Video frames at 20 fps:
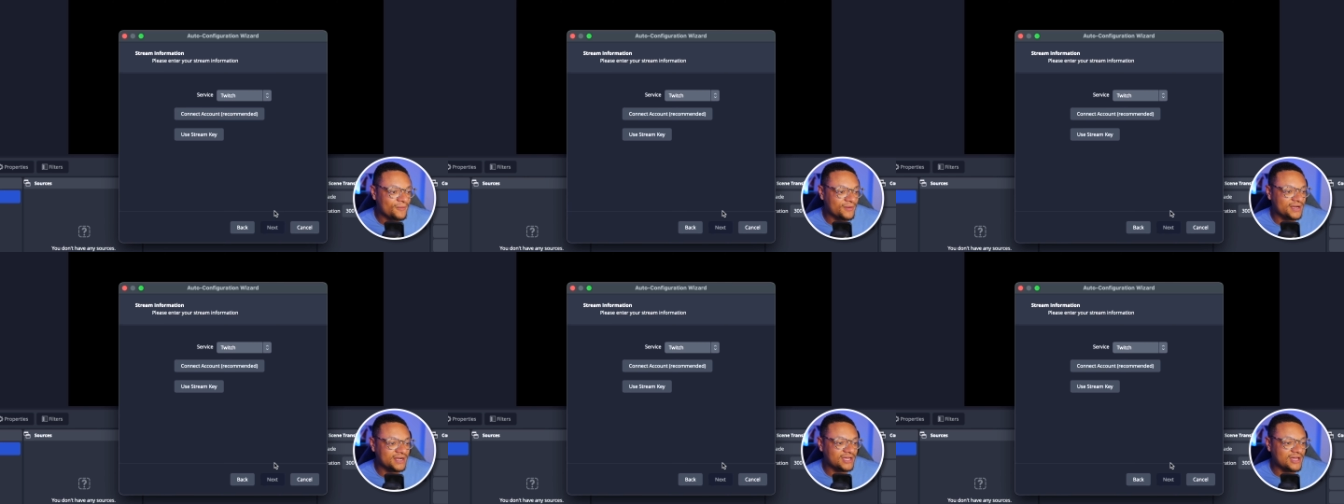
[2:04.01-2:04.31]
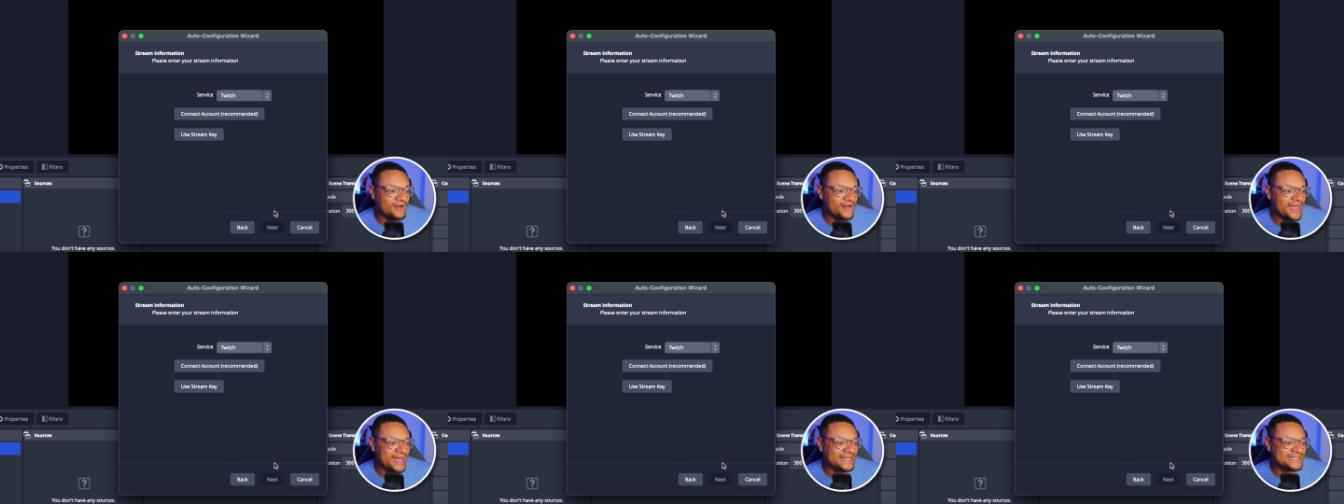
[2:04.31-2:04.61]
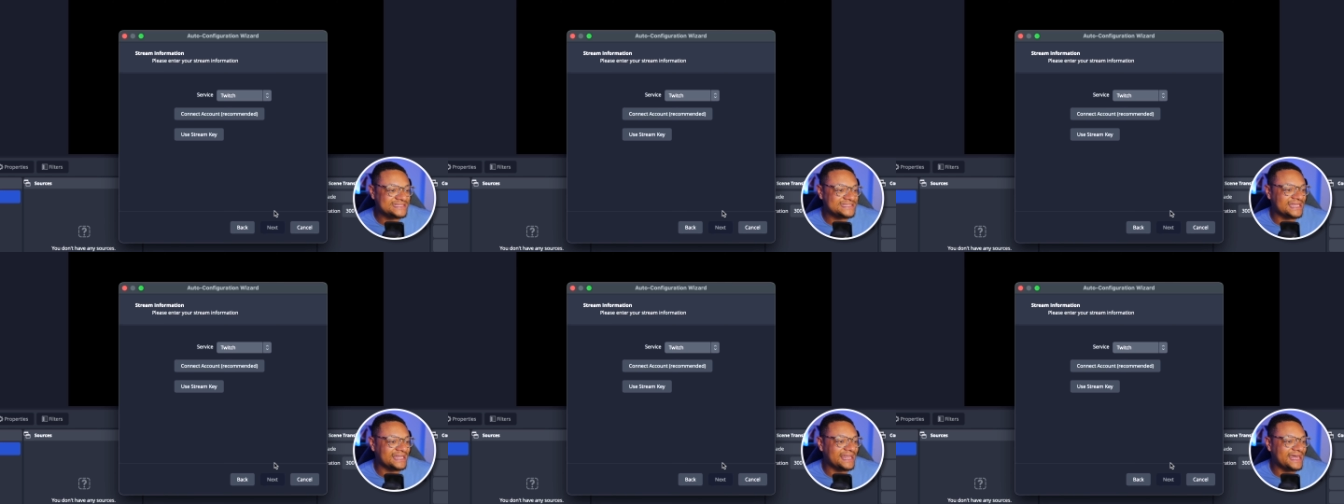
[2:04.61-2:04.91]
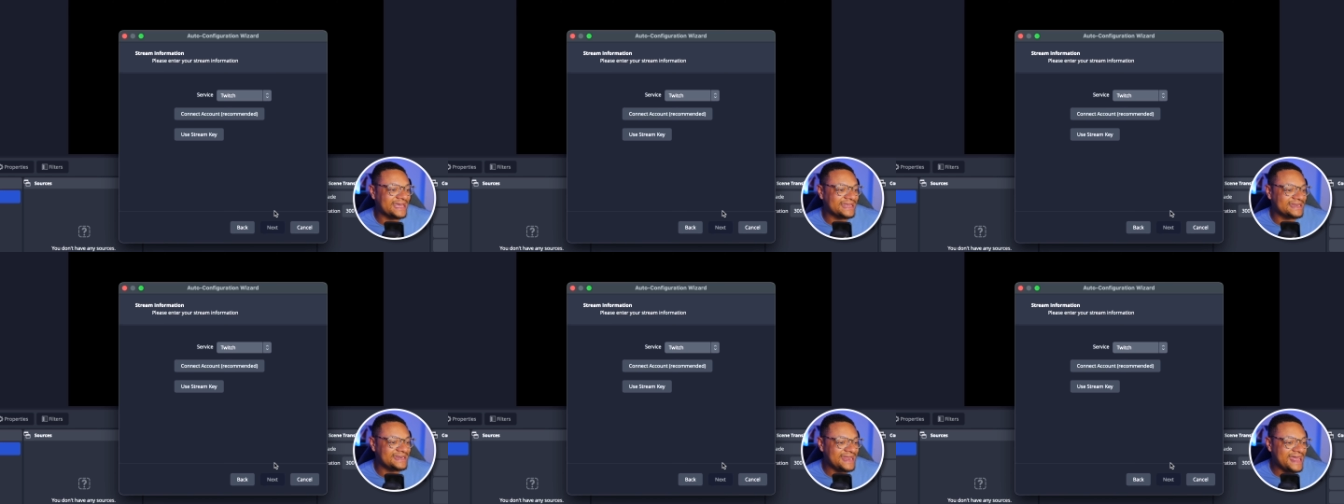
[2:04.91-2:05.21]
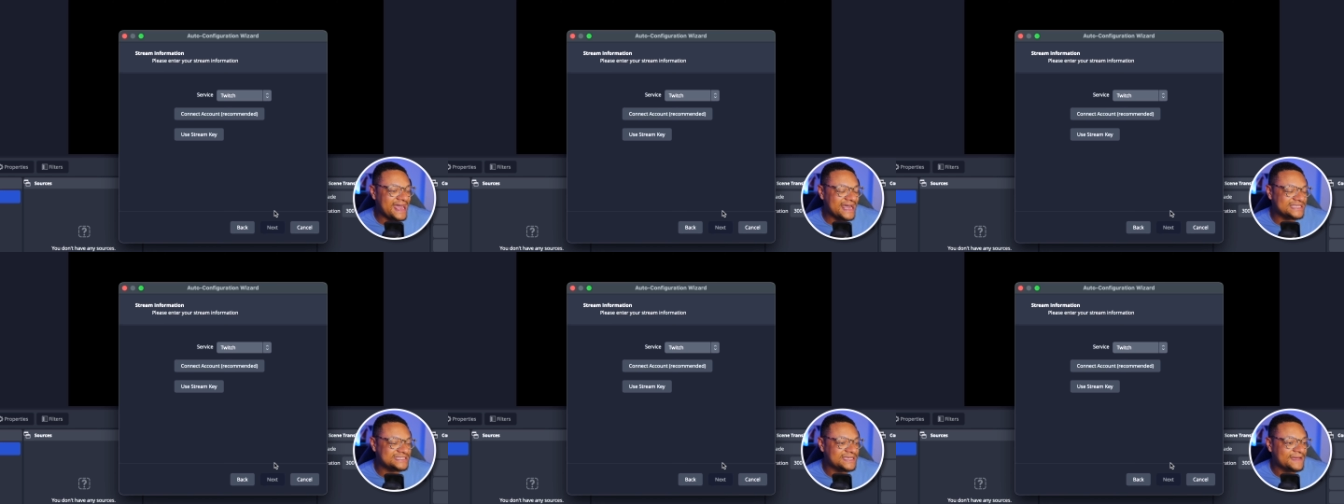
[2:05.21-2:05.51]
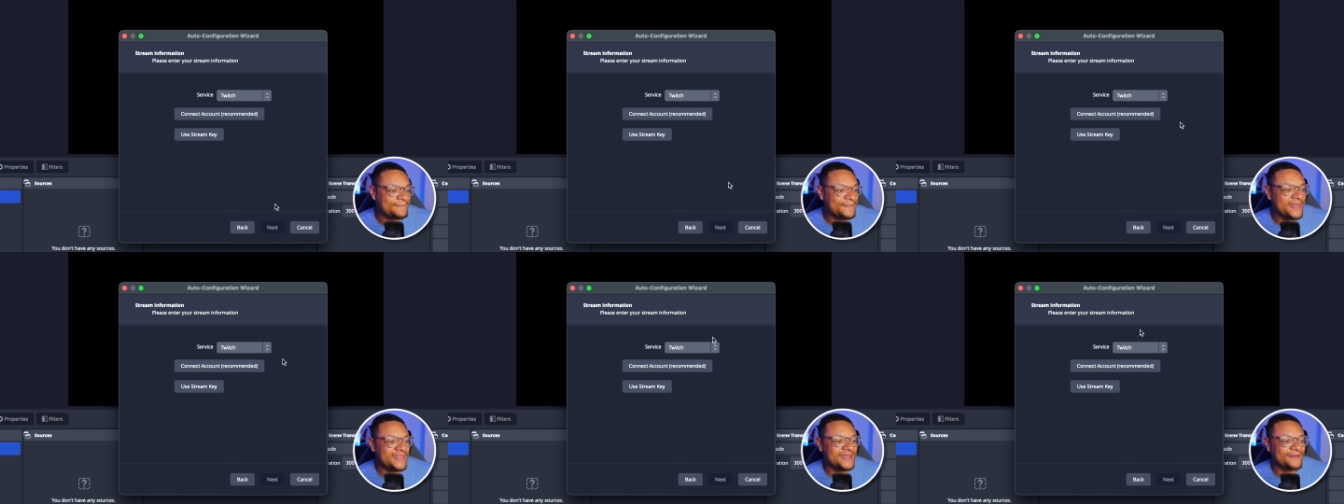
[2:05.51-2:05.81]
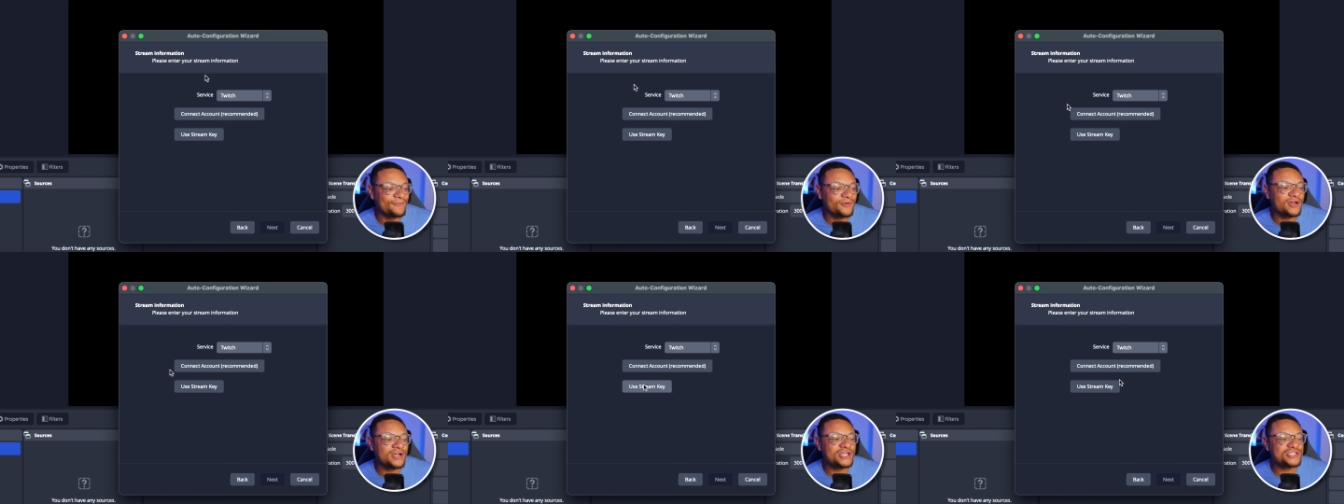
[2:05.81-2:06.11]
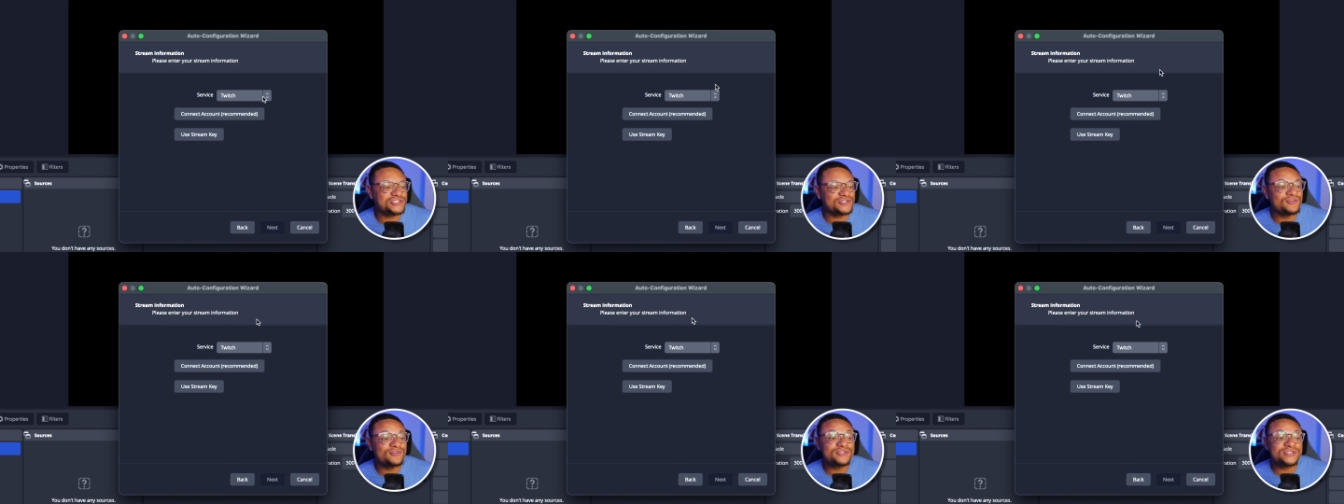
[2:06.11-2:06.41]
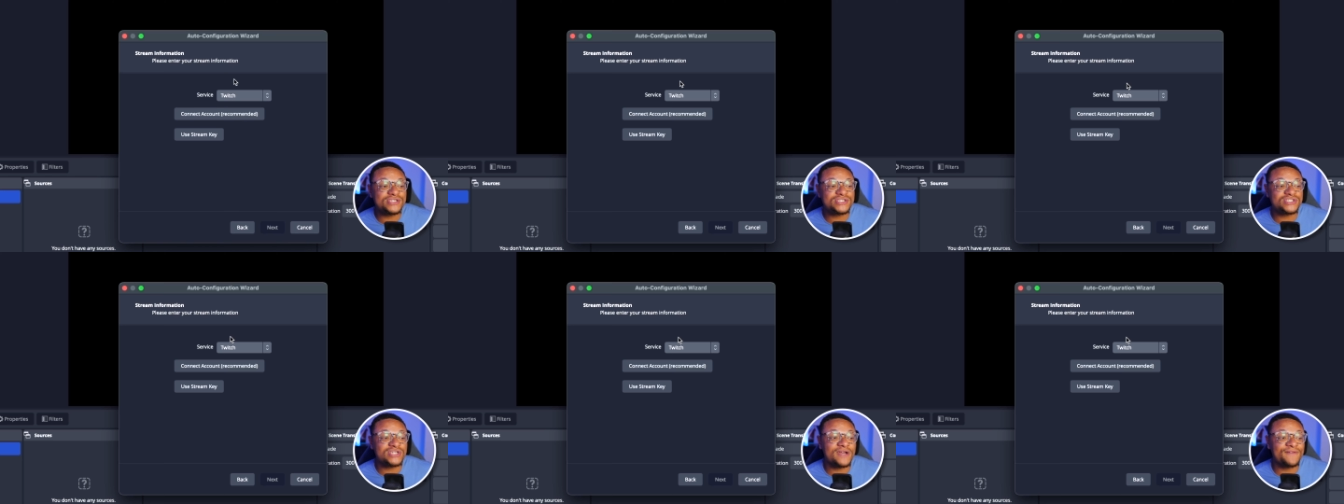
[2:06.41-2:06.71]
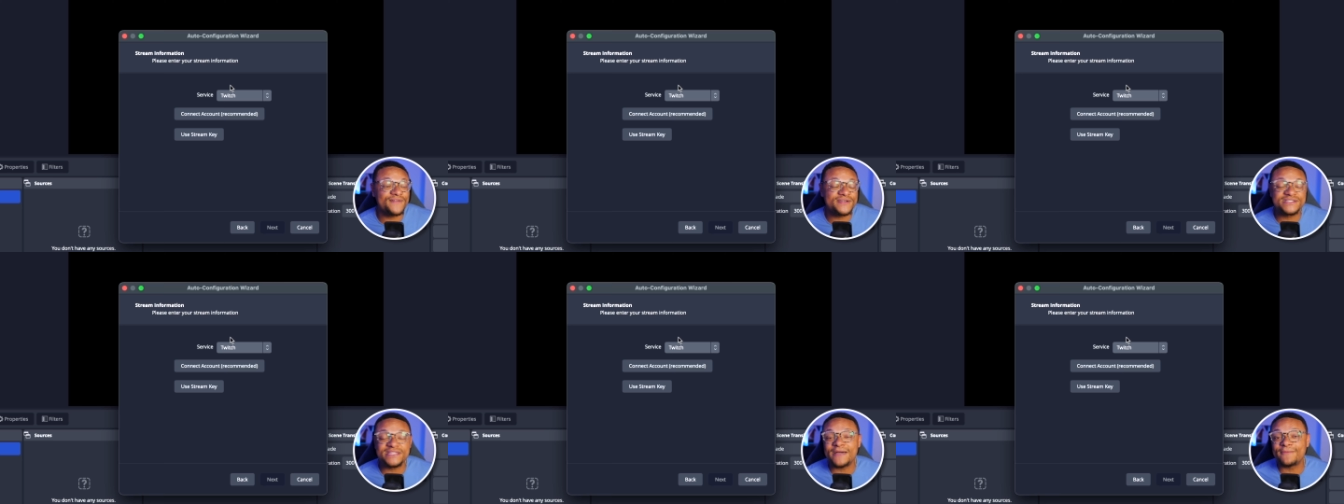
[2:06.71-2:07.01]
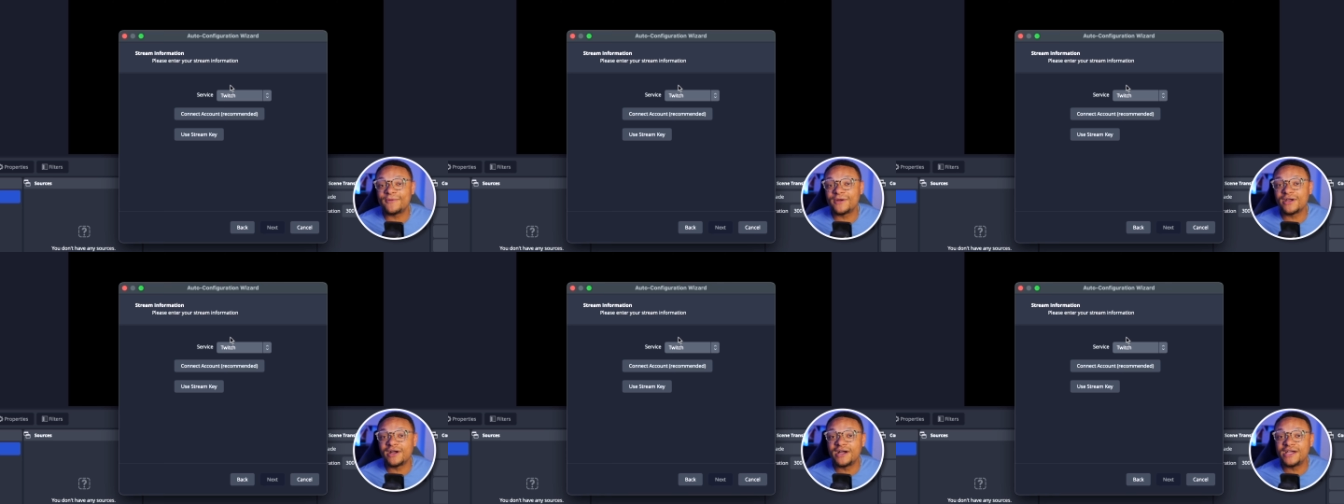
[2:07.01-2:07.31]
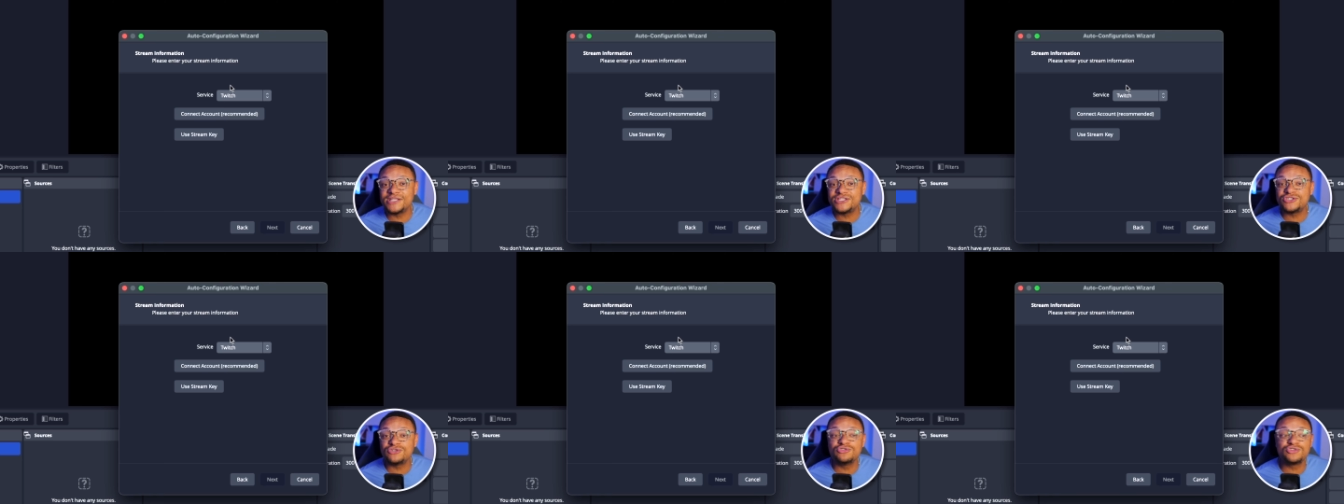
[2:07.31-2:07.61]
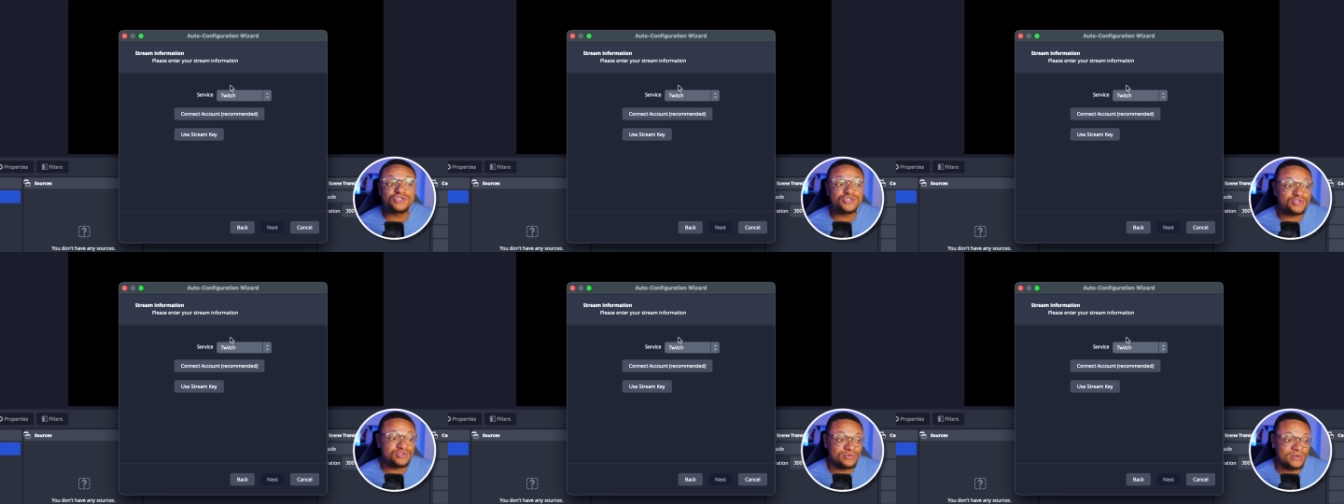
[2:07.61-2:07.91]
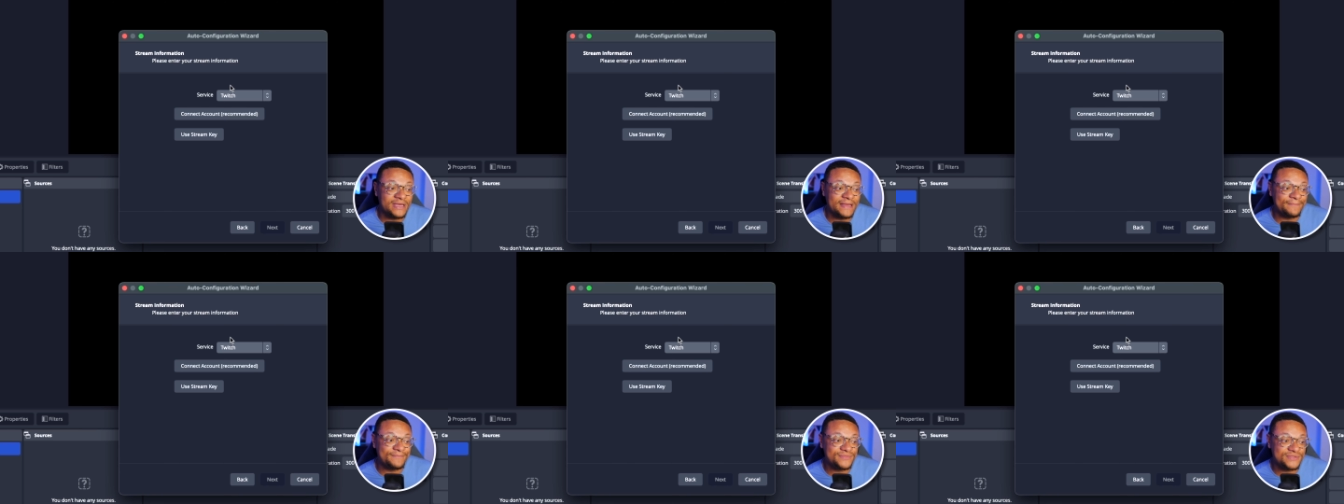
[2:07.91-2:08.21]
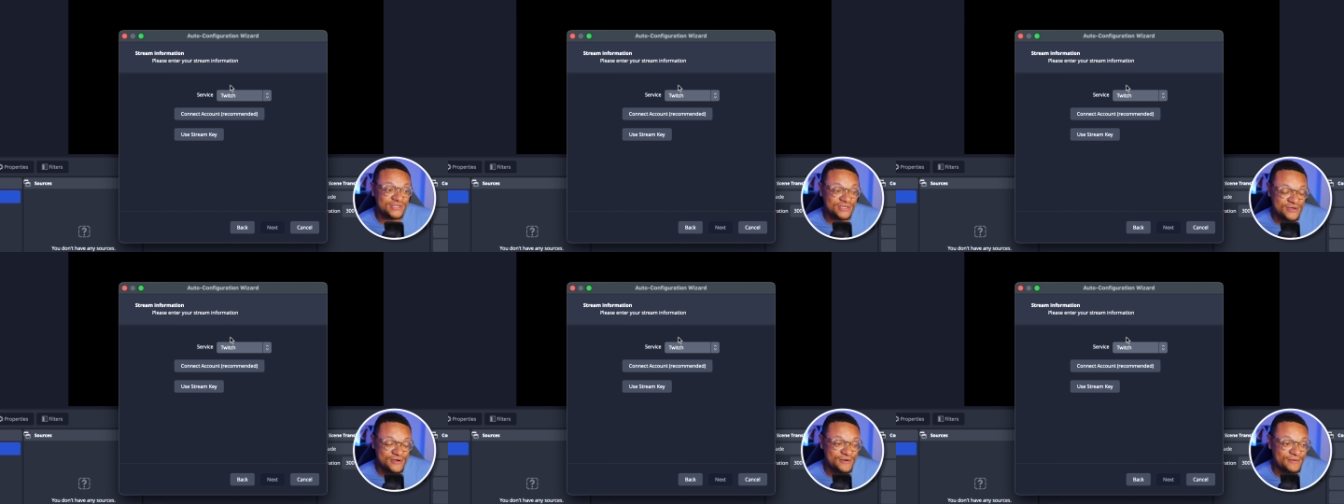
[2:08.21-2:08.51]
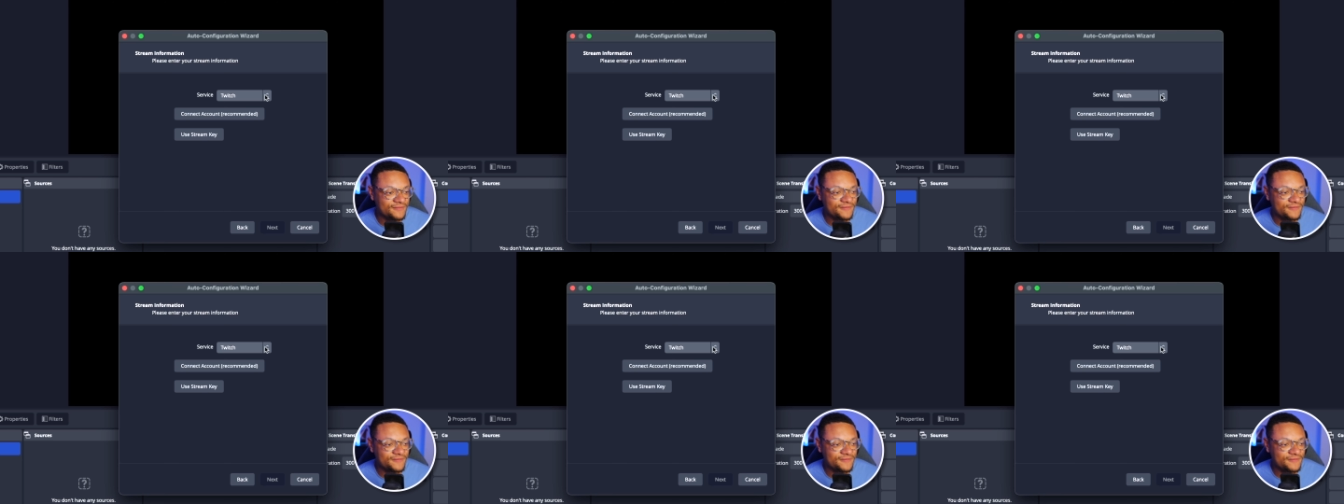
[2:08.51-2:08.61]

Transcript: We're gonna go ahead and select next, and then we're gonna choose the service that we're going to stream to.